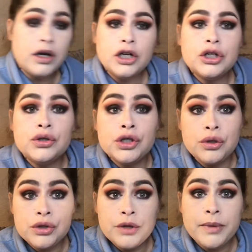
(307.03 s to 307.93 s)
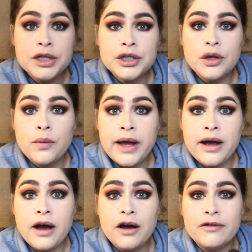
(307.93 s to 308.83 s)
do too much in the way
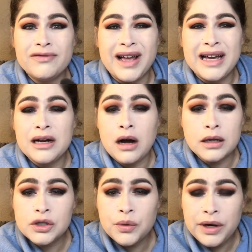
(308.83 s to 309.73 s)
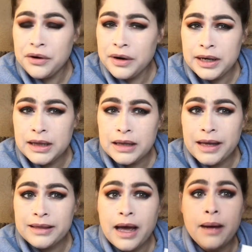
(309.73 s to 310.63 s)
of like contouring or anything
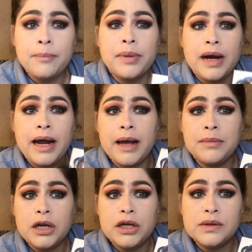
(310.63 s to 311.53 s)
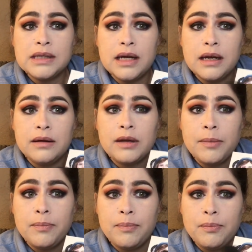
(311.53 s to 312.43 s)
like that, but I am gonna use the
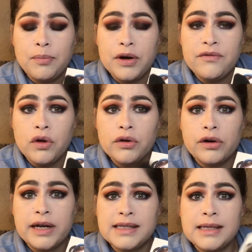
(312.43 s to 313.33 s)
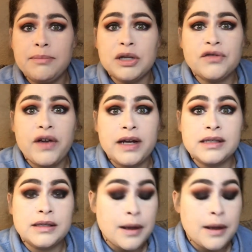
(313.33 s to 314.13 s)
Pretty Vulgar Nesting Bitch Face